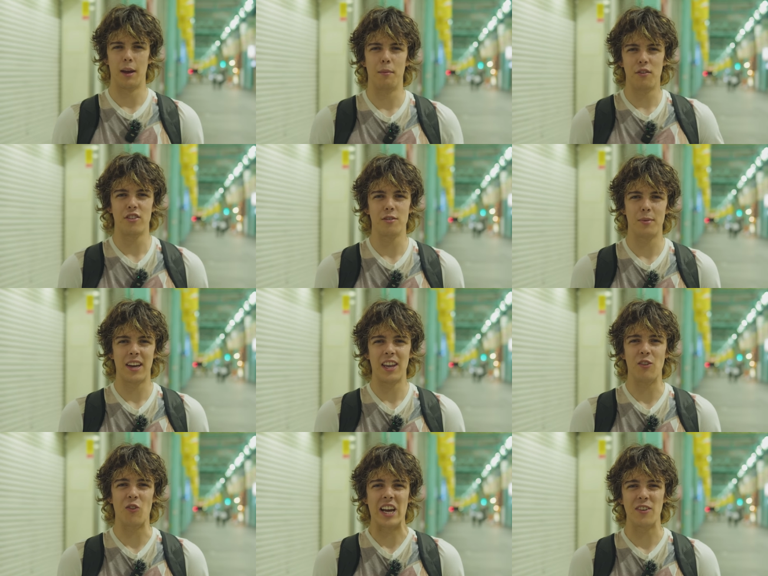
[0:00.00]
I moved to
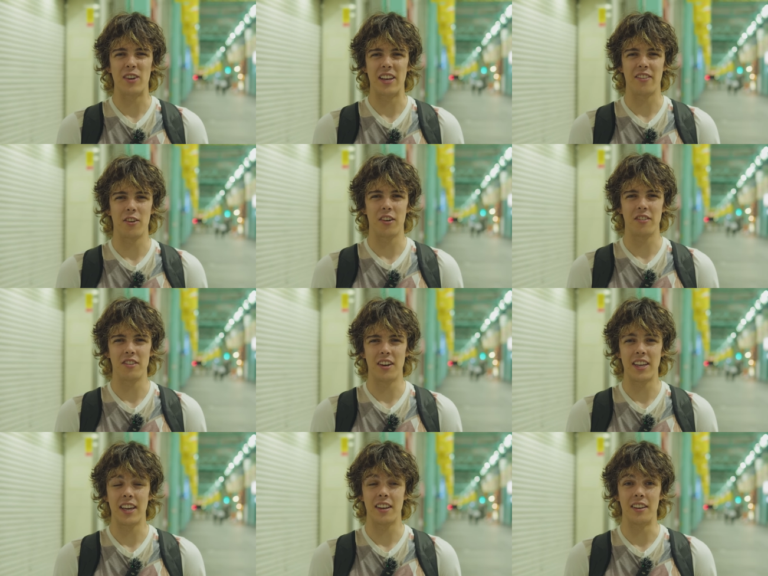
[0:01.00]
Japan right when I started
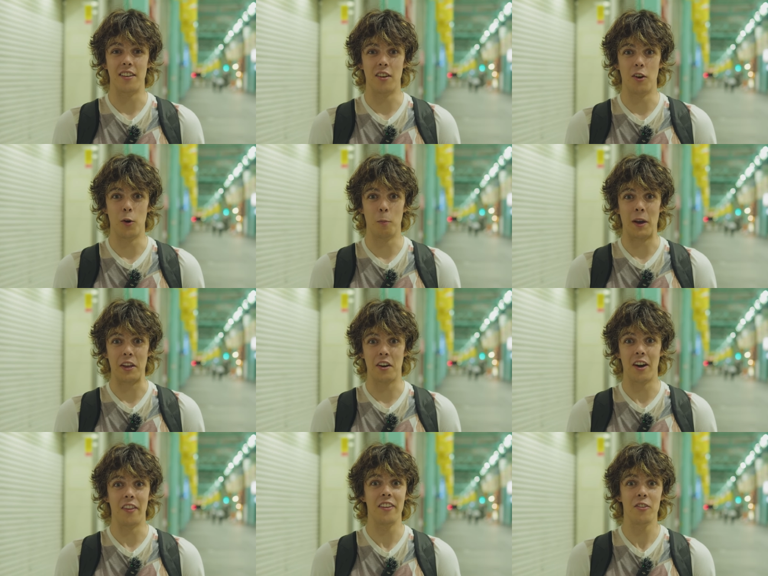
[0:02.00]
studying, and oh my
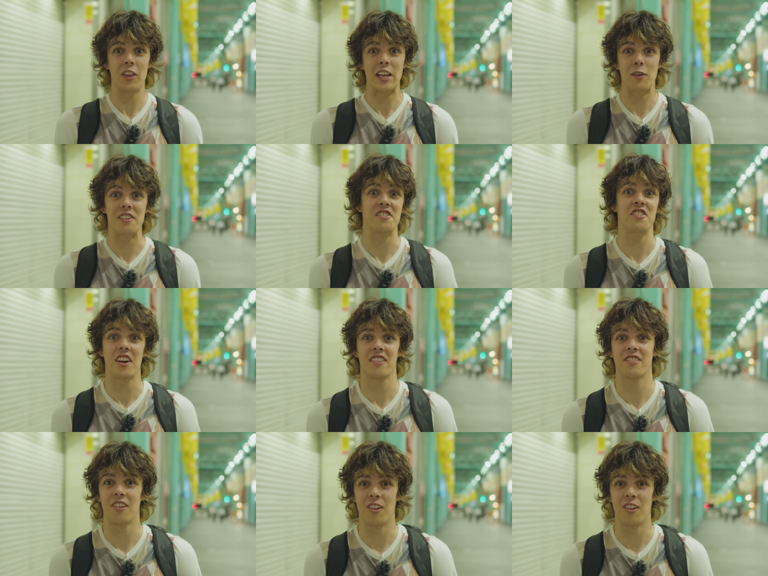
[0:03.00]
god, this language sucks to